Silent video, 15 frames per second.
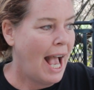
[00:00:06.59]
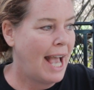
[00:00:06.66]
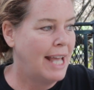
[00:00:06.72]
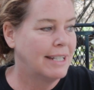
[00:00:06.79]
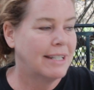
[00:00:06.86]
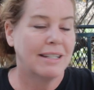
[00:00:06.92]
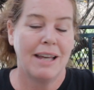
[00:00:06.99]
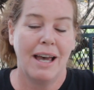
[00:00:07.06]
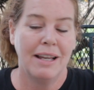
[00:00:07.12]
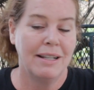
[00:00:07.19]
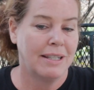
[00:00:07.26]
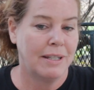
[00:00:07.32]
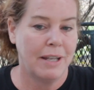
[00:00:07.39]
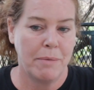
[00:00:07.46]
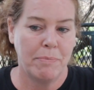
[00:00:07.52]
and
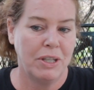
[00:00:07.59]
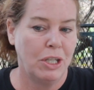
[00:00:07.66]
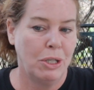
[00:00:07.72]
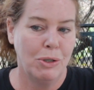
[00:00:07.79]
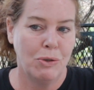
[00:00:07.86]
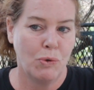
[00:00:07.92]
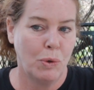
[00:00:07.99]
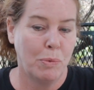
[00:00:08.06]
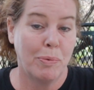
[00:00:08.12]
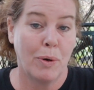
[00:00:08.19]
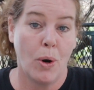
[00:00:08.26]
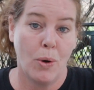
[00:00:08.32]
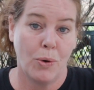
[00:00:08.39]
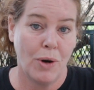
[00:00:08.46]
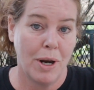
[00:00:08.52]
sidestep the usual
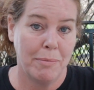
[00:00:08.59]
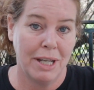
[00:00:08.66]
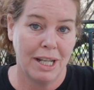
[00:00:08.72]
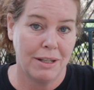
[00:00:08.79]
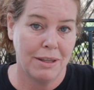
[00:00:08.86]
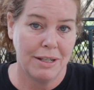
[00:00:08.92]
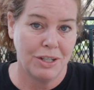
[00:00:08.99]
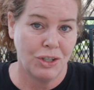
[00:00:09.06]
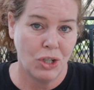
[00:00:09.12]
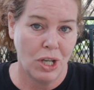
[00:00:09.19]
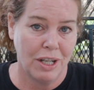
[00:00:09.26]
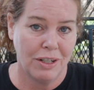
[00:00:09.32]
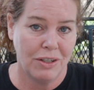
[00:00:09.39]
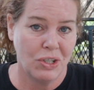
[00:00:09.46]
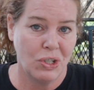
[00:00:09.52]
programming on this
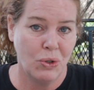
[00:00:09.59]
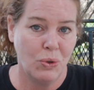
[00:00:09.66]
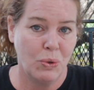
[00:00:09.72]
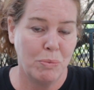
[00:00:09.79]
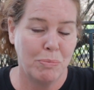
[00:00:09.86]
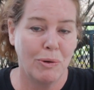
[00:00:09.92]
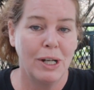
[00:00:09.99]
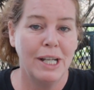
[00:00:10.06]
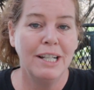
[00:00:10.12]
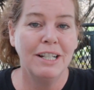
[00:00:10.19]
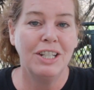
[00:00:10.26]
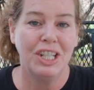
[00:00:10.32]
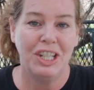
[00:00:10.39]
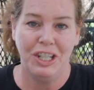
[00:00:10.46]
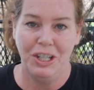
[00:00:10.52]
channel to
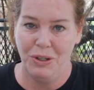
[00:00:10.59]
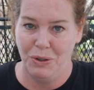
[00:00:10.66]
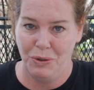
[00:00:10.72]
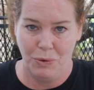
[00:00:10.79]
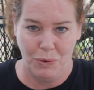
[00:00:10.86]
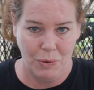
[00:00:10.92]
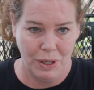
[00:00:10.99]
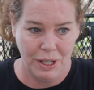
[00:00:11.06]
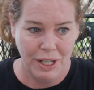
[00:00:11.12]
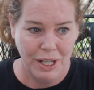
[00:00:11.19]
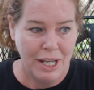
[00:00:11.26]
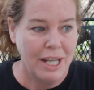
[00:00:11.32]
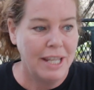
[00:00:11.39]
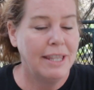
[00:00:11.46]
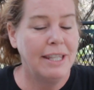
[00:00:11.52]
bring to you
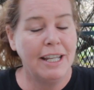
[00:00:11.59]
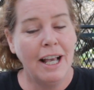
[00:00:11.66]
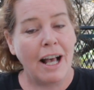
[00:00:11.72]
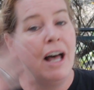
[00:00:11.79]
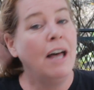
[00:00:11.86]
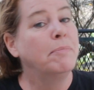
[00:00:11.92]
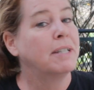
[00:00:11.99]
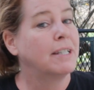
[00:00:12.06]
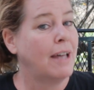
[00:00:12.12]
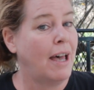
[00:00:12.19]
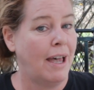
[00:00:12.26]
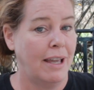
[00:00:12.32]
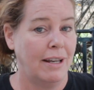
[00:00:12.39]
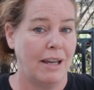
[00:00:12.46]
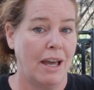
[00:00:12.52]
the
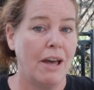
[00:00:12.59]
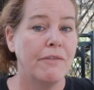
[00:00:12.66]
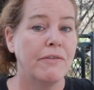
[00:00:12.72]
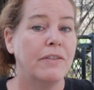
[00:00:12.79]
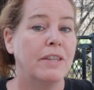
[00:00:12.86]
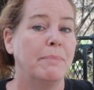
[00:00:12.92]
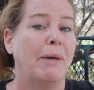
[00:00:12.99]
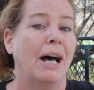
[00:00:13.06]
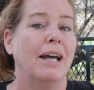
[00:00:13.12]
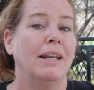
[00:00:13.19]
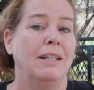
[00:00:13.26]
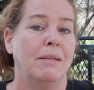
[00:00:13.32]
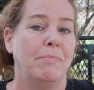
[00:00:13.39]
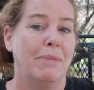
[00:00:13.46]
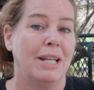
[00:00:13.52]
upside of the
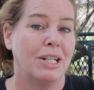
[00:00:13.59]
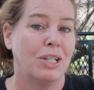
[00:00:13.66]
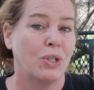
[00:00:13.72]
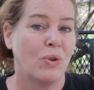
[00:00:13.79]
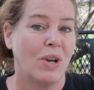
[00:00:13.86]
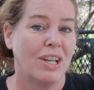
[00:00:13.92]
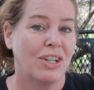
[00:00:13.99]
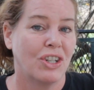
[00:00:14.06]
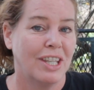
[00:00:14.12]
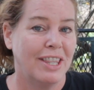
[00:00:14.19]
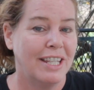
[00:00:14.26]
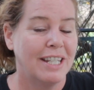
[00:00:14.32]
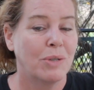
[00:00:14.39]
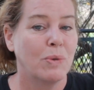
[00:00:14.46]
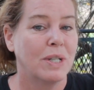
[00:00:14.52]
Biden
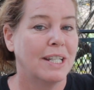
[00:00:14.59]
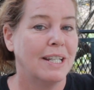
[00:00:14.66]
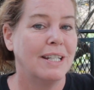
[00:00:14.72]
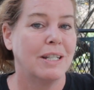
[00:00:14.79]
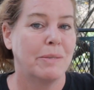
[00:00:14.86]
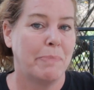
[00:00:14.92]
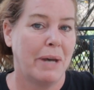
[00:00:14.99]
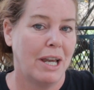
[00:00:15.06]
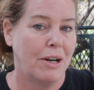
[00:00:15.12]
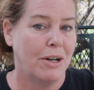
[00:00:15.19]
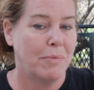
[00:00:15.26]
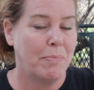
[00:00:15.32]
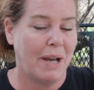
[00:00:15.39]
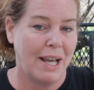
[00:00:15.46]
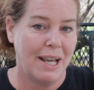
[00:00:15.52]
administration. This was
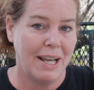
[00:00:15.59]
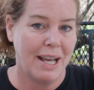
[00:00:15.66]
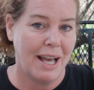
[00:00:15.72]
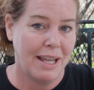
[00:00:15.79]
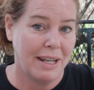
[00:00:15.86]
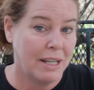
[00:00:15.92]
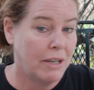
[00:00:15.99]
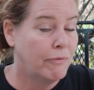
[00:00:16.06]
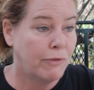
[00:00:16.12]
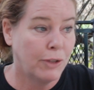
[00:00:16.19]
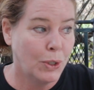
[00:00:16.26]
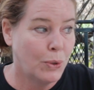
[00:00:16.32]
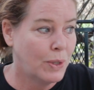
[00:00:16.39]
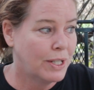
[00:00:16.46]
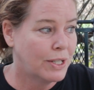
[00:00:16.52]
inspired by an
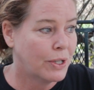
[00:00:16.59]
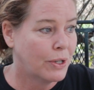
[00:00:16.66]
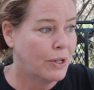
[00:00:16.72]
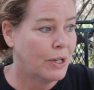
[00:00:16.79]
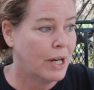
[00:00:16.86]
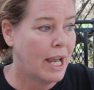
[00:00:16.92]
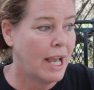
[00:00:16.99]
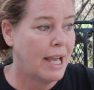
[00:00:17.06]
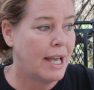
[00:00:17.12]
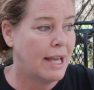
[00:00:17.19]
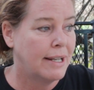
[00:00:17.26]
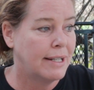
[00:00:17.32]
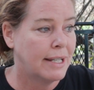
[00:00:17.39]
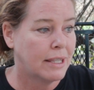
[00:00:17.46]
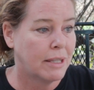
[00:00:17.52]
influencer
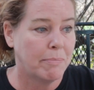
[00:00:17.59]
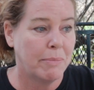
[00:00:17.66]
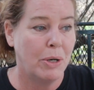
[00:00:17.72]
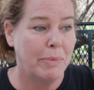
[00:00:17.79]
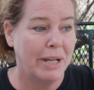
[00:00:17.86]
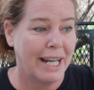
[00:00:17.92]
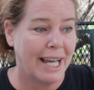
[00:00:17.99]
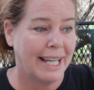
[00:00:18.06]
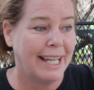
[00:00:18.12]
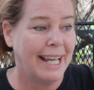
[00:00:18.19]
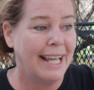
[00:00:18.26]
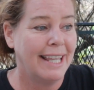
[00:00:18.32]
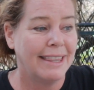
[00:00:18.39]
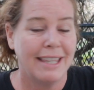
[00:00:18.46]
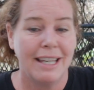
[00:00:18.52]
and at the moment I
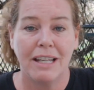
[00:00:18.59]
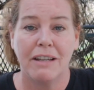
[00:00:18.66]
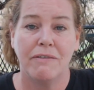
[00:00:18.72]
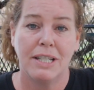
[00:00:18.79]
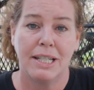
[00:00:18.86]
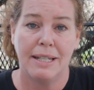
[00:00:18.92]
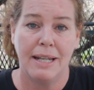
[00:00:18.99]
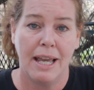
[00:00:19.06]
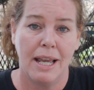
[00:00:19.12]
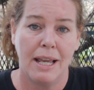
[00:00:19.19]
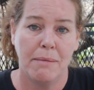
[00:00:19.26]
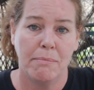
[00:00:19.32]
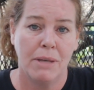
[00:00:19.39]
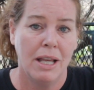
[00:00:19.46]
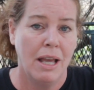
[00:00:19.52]
can't think of his
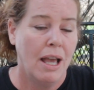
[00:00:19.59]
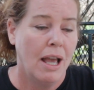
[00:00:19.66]
name.